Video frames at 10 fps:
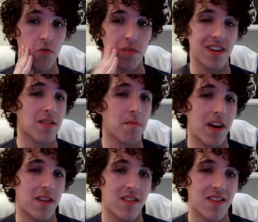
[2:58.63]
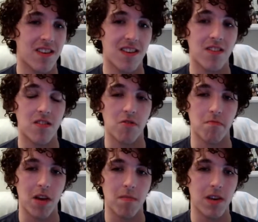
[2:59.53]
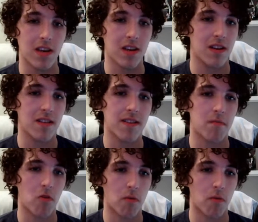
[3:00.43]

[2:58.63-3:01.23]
would expect, maybe some more